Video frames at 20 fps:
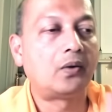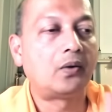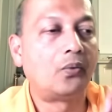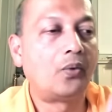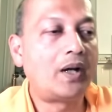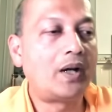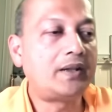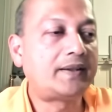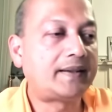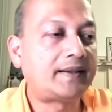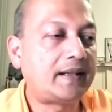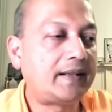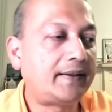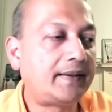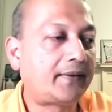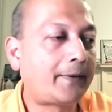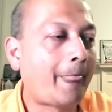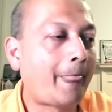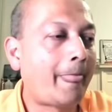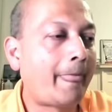One
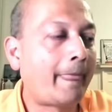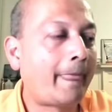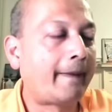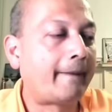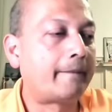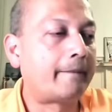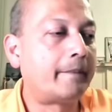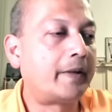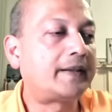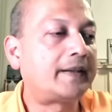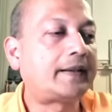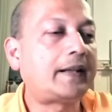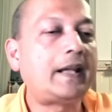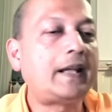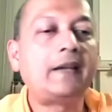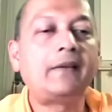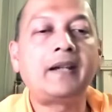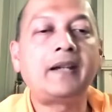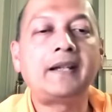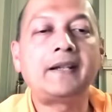says,
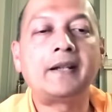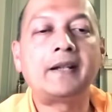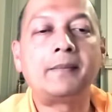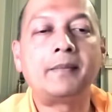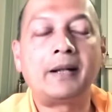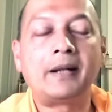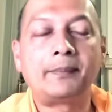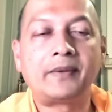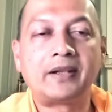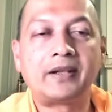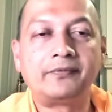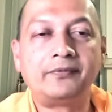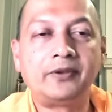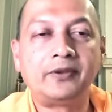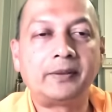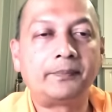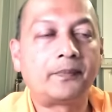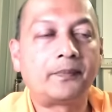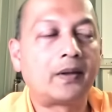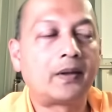Manasai Vedam
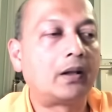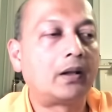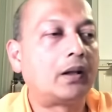Aptabhyam.